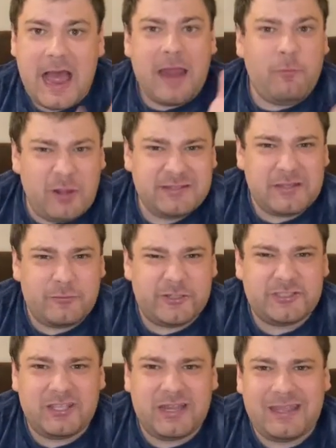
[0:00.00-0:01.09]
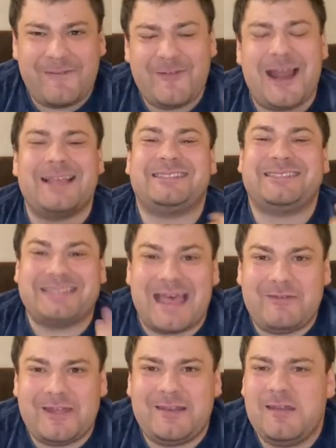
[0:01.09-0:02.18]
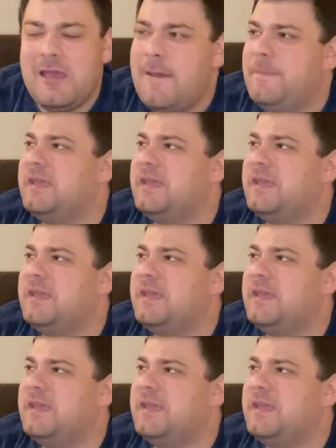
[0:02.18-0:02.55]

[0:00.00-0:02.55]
I was originally going to give it a 7,